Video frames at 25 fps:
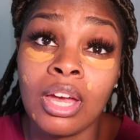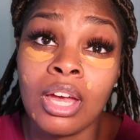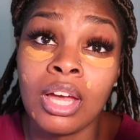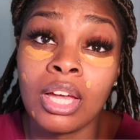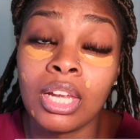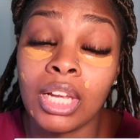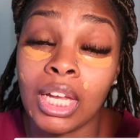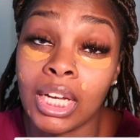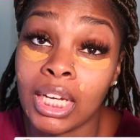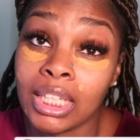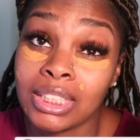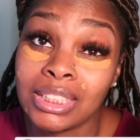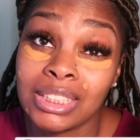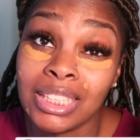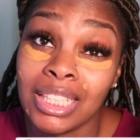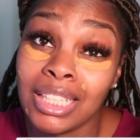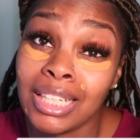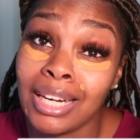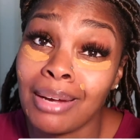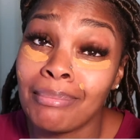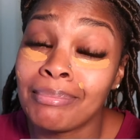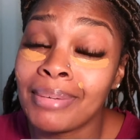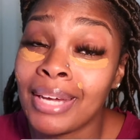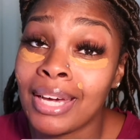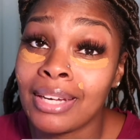Like I said,
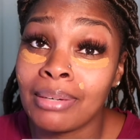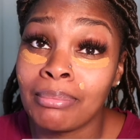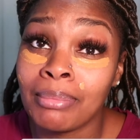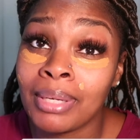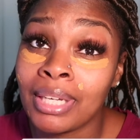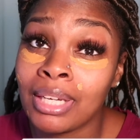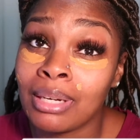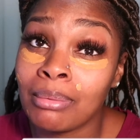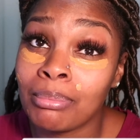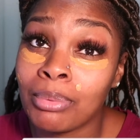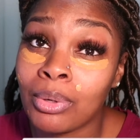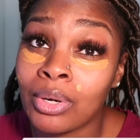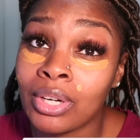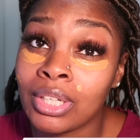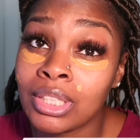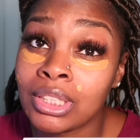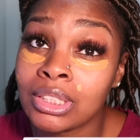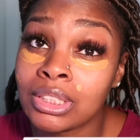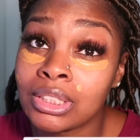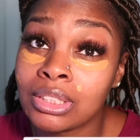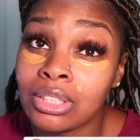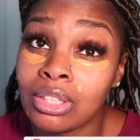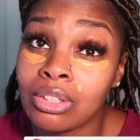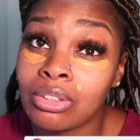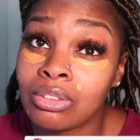I'm not a makeup
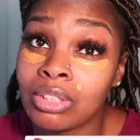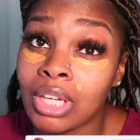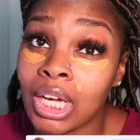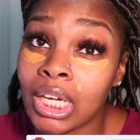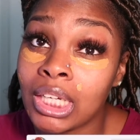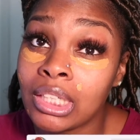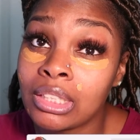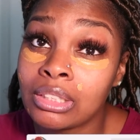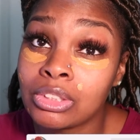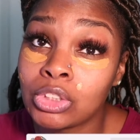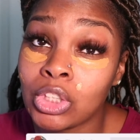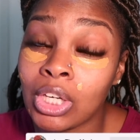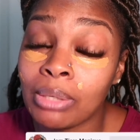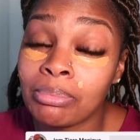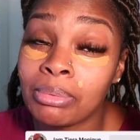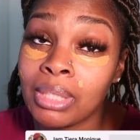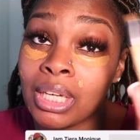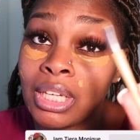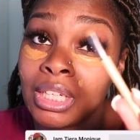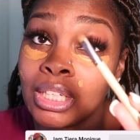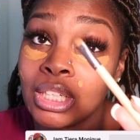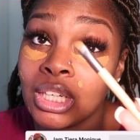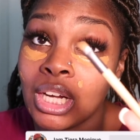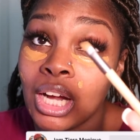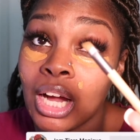artist, so like drop down
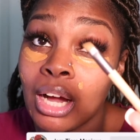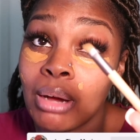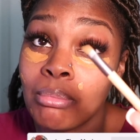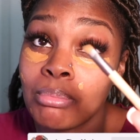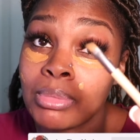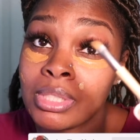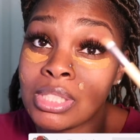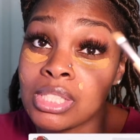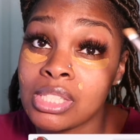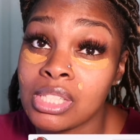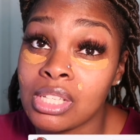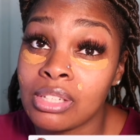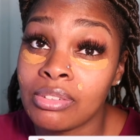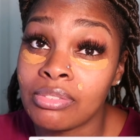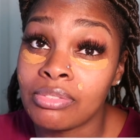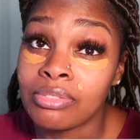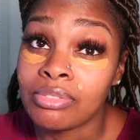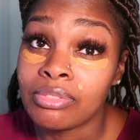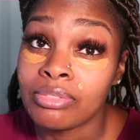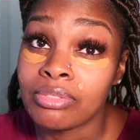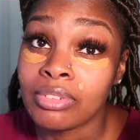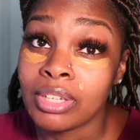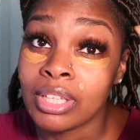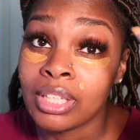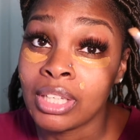in the comments
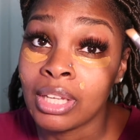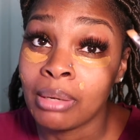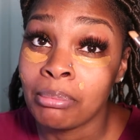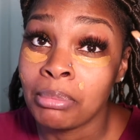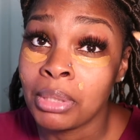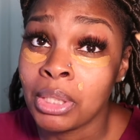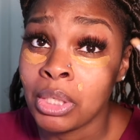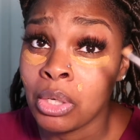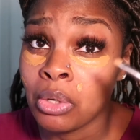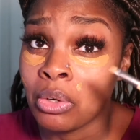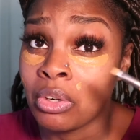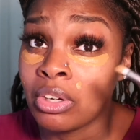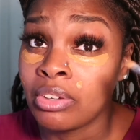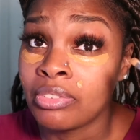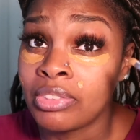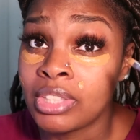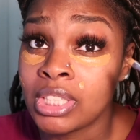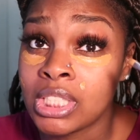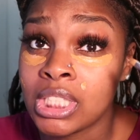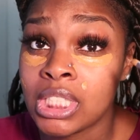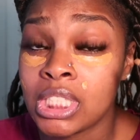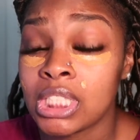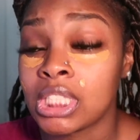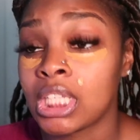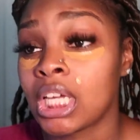and let me know if
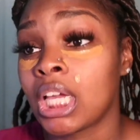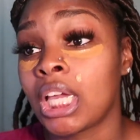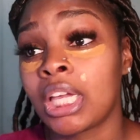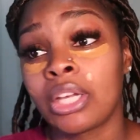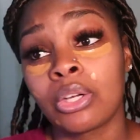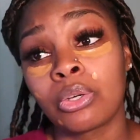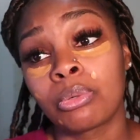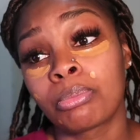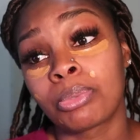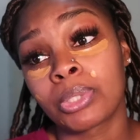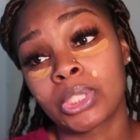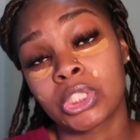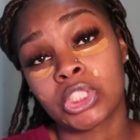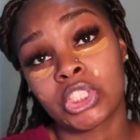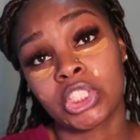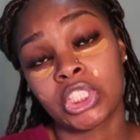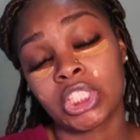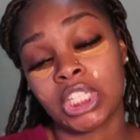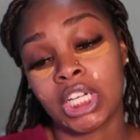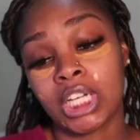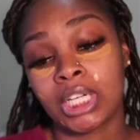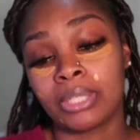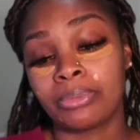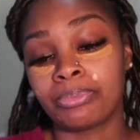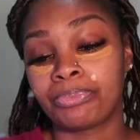this is an angle brush or
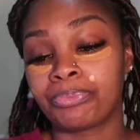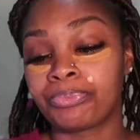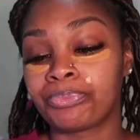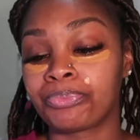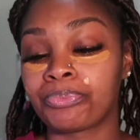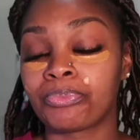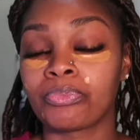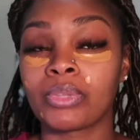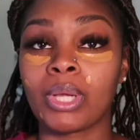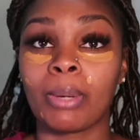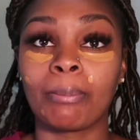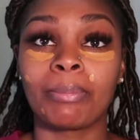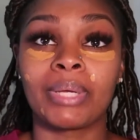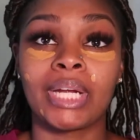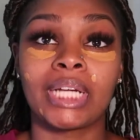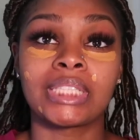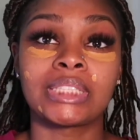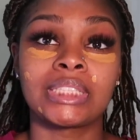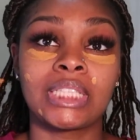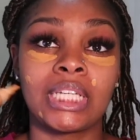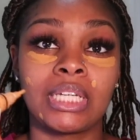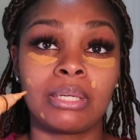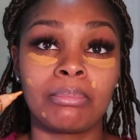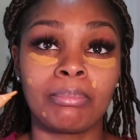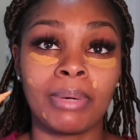not. But I
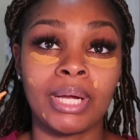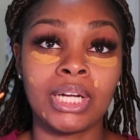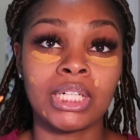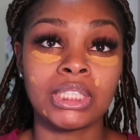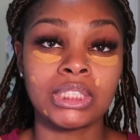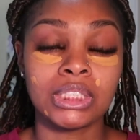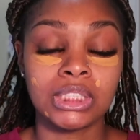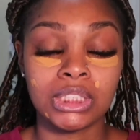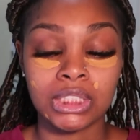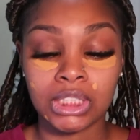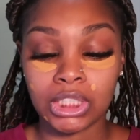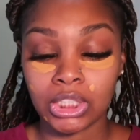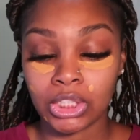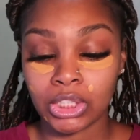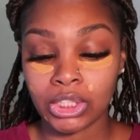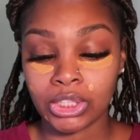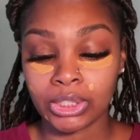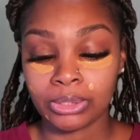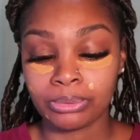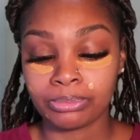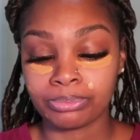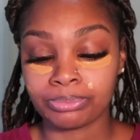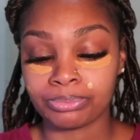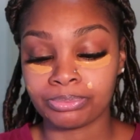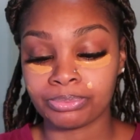take my
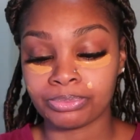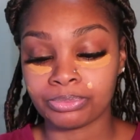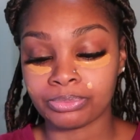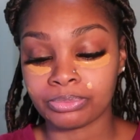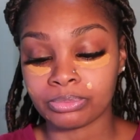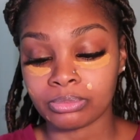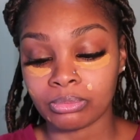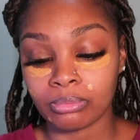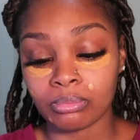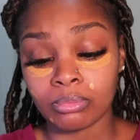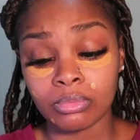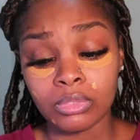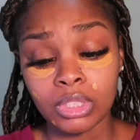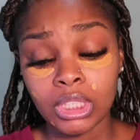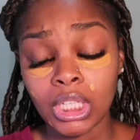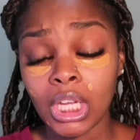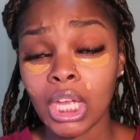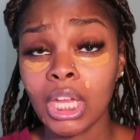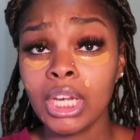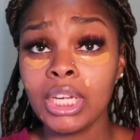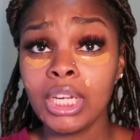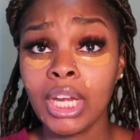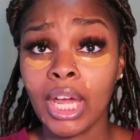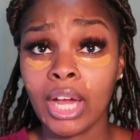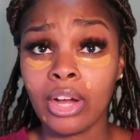concealer,
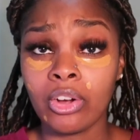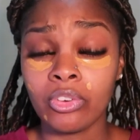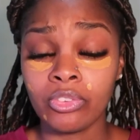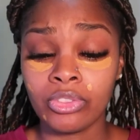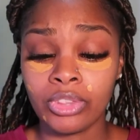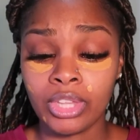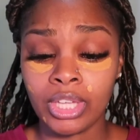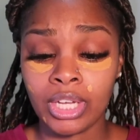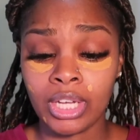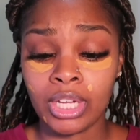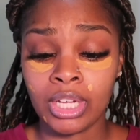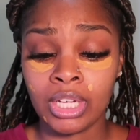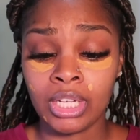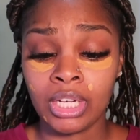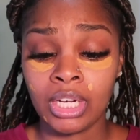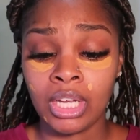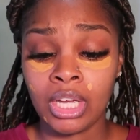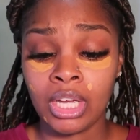now that